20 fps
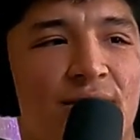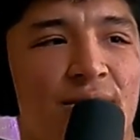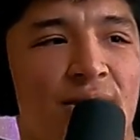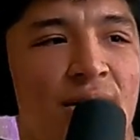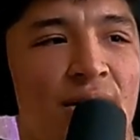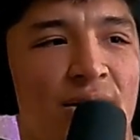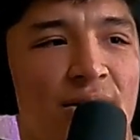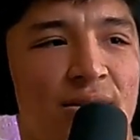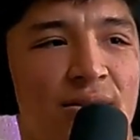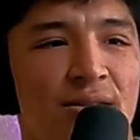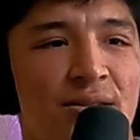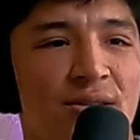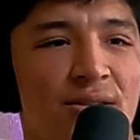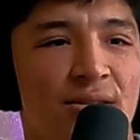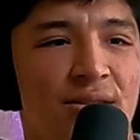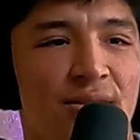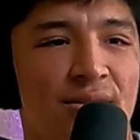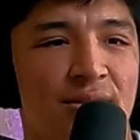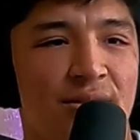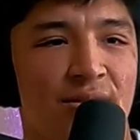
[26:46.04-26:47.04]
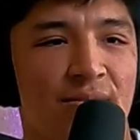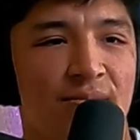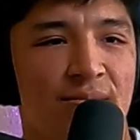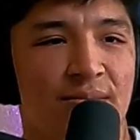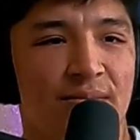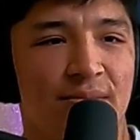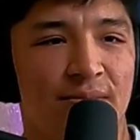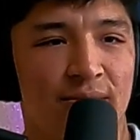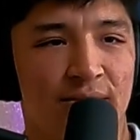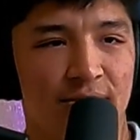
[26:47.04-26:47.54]
honestly just
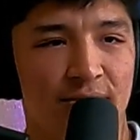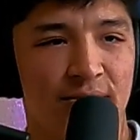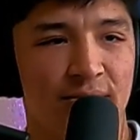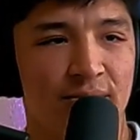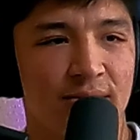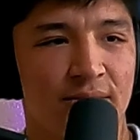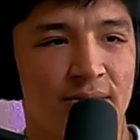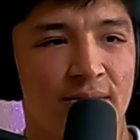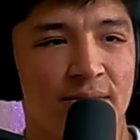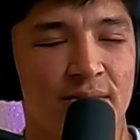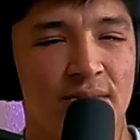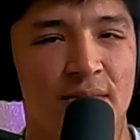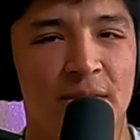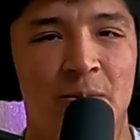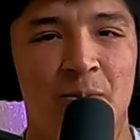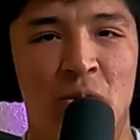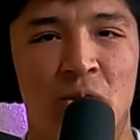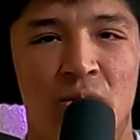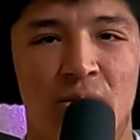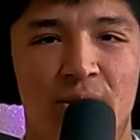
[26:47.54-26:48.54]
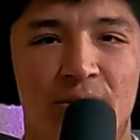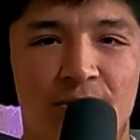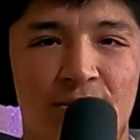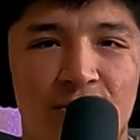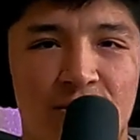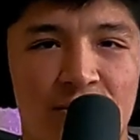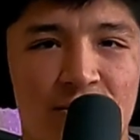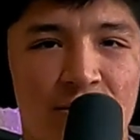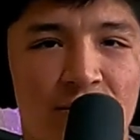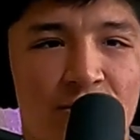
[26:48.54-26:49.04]
more
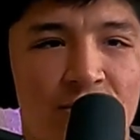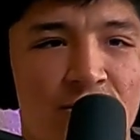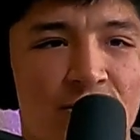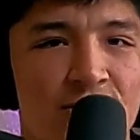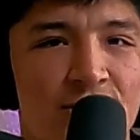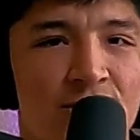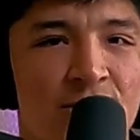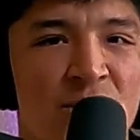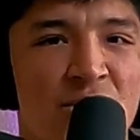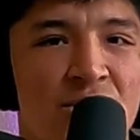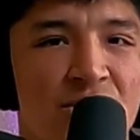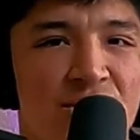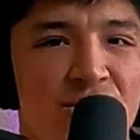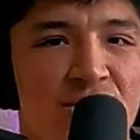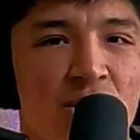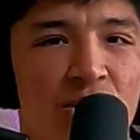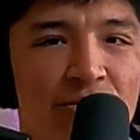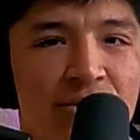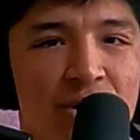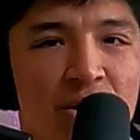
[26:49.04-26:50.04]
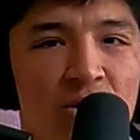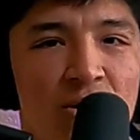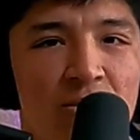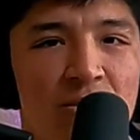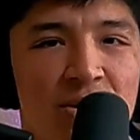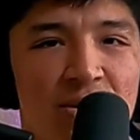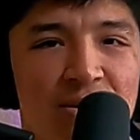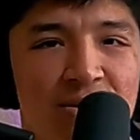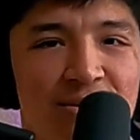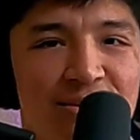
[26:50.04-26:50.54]
just
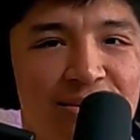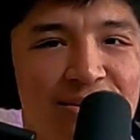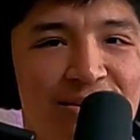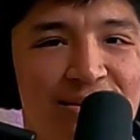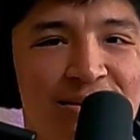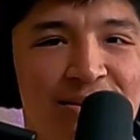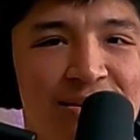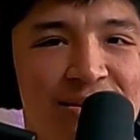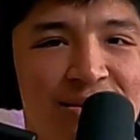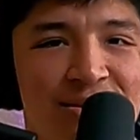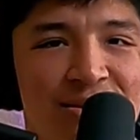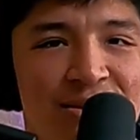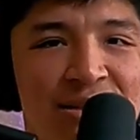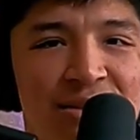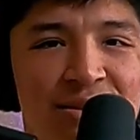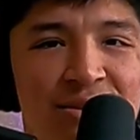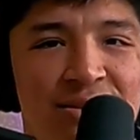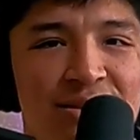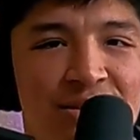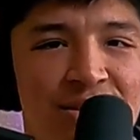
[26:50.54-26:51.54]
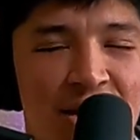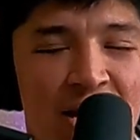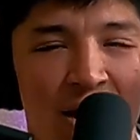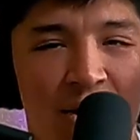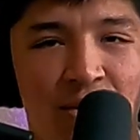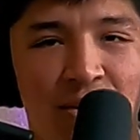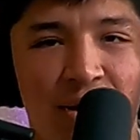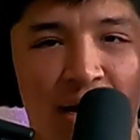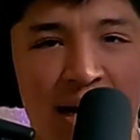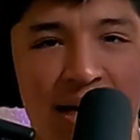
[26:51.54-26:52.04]
self-therapy. Just
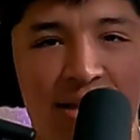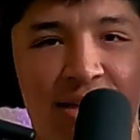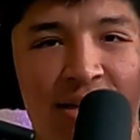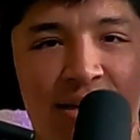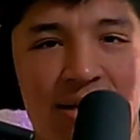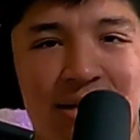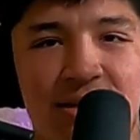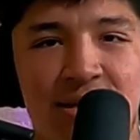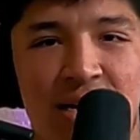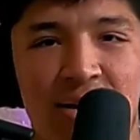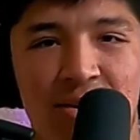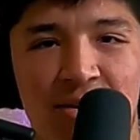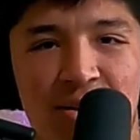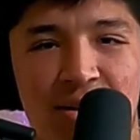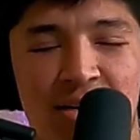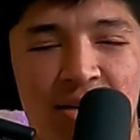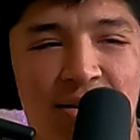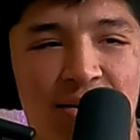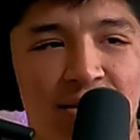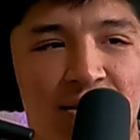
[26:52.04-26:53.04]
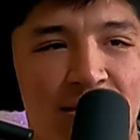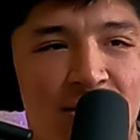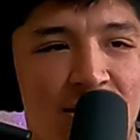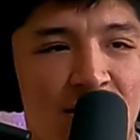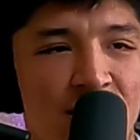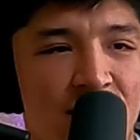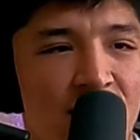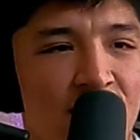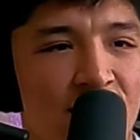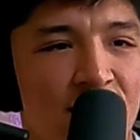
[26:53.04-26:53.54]
airing ideas out that
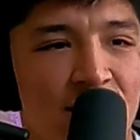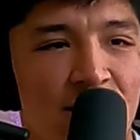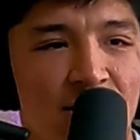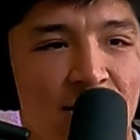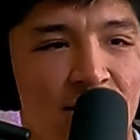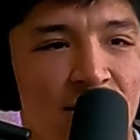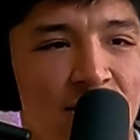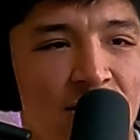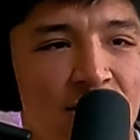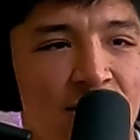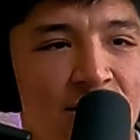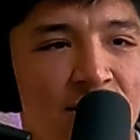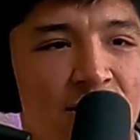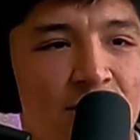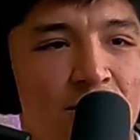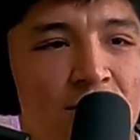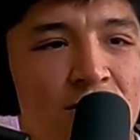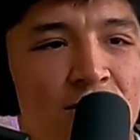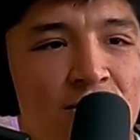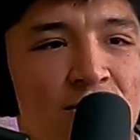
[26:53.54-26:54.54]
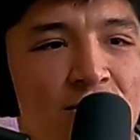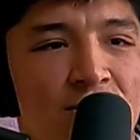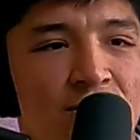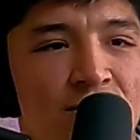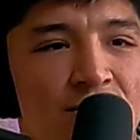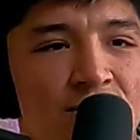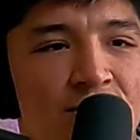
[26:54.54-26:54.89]
Hmm.